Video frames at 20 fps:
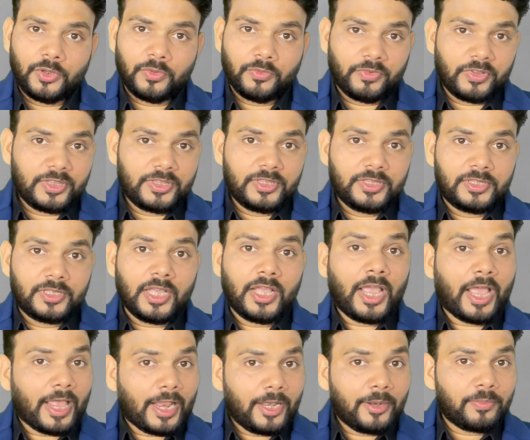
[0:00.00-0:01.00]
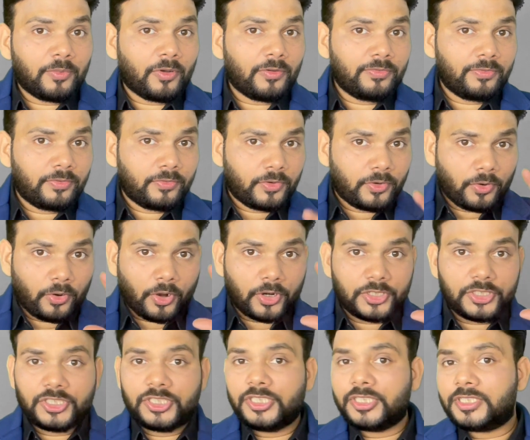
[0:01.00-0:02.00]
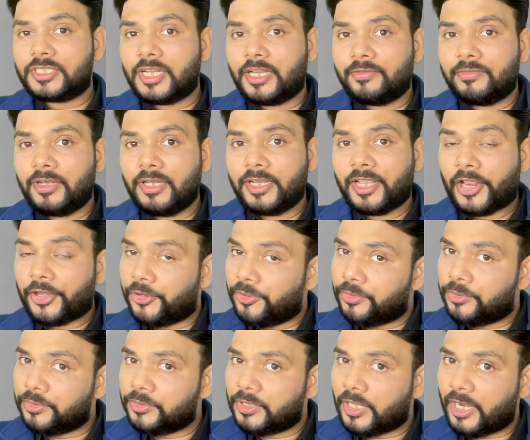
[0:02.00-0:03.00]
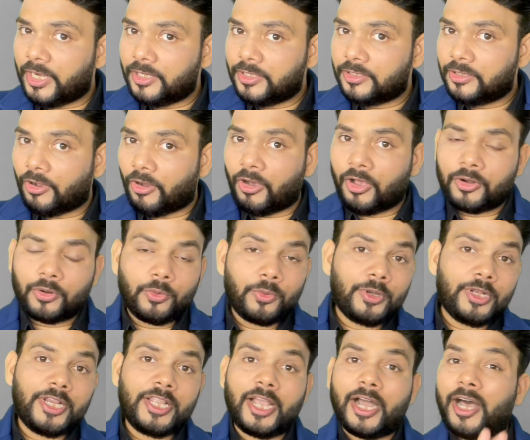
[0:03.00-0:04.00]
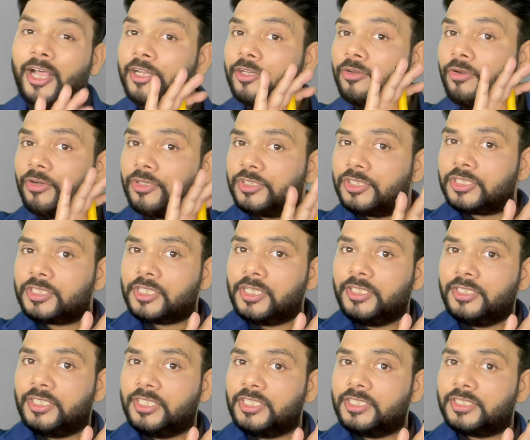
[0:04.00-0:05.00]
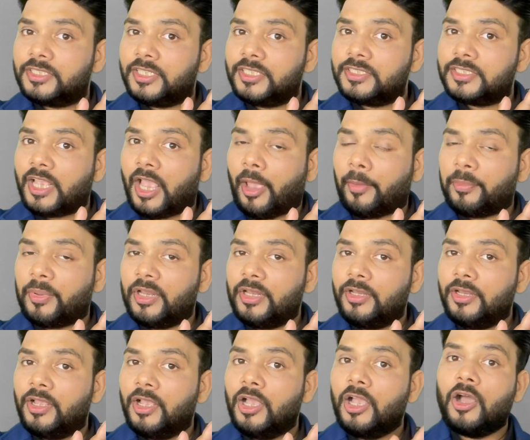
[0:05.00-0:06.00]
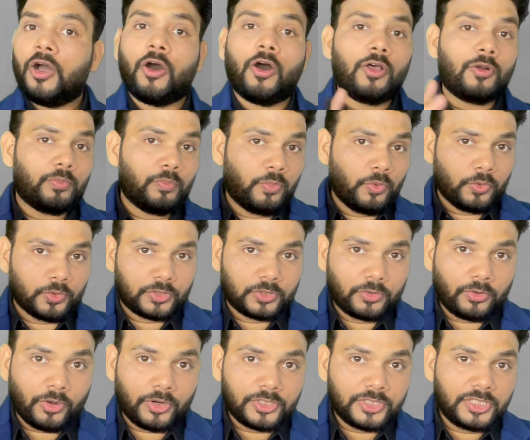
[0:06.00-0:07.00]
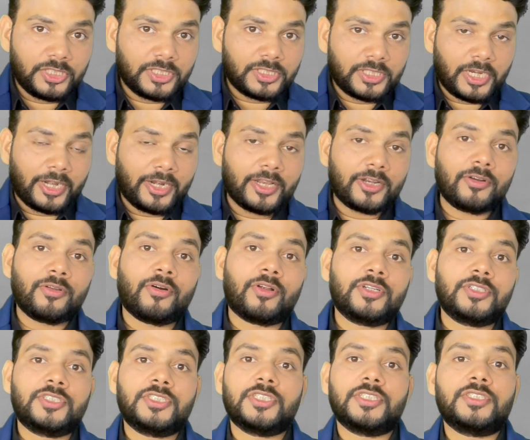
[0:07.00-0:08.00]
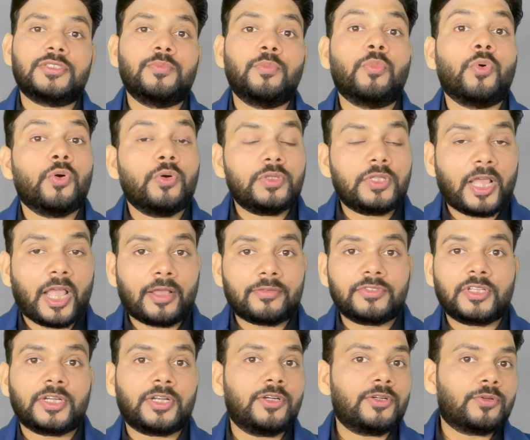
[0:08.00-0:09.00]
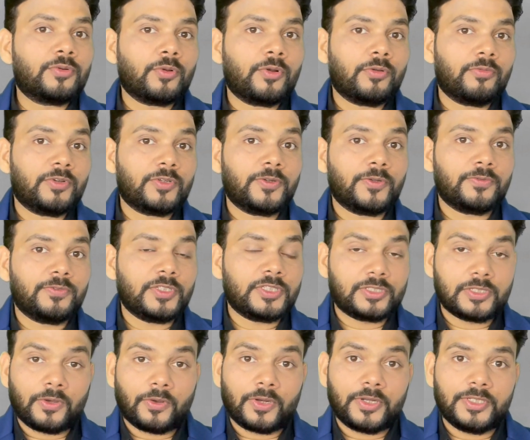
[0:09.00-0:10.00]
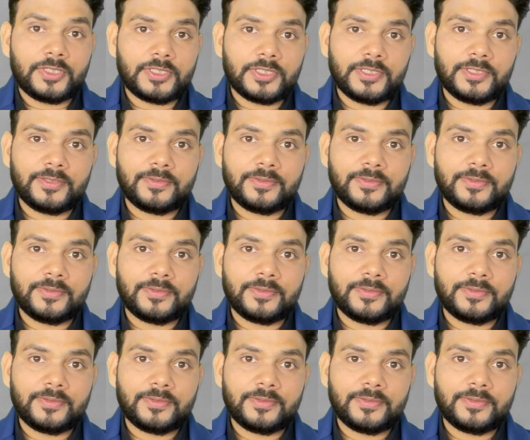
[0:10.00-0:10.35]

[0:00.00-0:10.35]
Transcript: With the help of conscious level can you do that, or only unconsciously these things happen, or both conscious and unconscious both have the control over your physiology?